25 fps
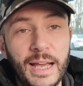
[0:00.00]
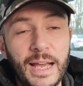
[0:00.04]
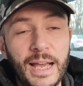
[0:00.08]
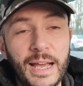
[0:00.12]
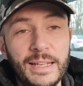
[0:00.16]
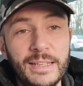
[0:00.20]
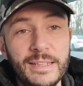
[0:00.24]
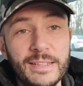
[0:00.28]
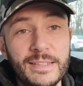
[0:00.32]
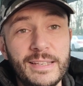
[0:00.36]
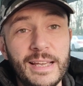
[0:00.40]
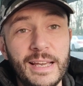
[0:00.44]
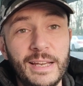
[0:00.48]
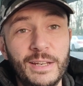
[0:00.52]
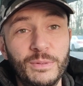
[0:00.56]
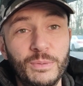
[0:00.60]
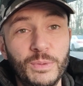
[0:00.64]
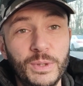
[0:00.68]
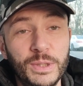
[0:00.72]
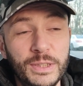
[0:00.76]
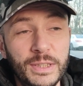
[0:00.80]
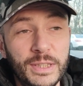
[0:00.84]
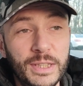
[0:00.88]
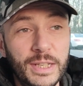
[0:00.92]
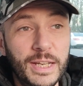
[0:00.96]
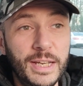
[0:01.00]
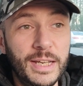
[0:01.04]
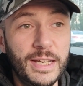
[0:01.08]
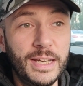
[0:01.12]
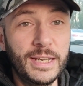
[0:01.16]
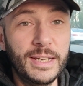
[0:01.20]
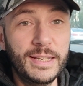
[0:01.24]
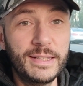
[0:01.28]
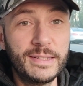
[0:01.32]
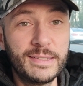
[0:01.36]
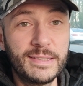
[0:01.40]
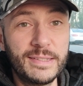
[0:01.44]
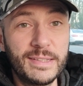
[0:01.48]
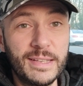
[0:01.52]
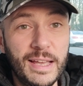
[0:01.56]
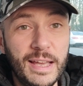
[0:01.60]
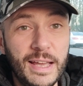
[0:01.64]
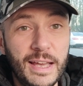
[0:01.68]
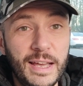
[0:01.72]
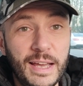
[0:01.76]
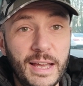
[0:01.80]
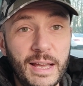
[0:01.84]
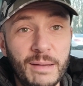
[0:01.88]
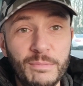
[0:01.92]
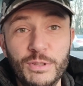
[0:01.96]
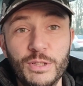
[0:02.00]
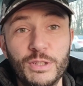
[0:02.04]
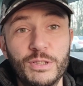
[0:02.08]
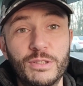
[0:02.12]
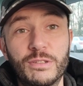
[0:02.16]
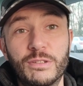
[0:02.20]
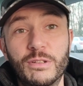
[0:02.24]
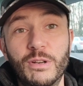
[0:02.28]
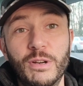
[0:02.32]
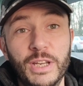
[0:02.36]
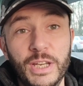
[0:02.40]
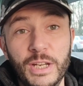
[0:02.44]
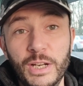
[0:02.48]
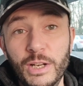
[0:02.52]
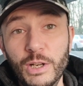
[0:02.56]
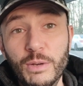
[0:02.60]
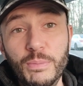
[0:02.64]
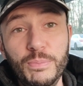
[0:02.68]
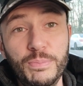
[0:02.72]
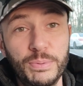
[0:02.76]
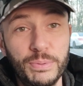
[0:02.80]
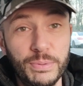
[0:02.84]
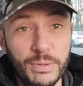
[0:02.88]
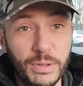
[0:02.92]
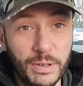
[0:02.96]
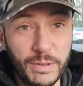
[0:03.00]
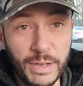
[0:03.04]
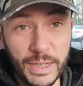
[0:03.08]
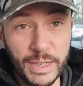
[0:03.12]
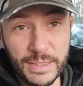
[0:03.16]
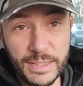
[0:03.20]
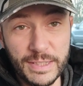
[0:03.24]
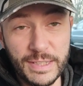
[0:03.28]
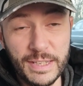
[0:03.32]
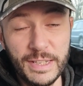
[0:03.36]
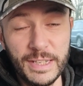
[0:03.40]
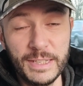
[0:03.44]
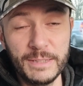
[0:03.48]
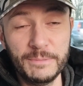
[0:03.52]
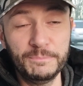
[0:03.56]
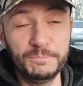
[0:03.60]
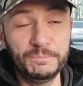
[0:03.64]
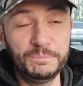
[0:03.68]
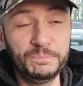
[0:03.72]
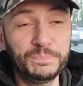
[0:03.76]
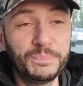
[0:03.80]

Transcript: And the second one is I'm just going and look around the city.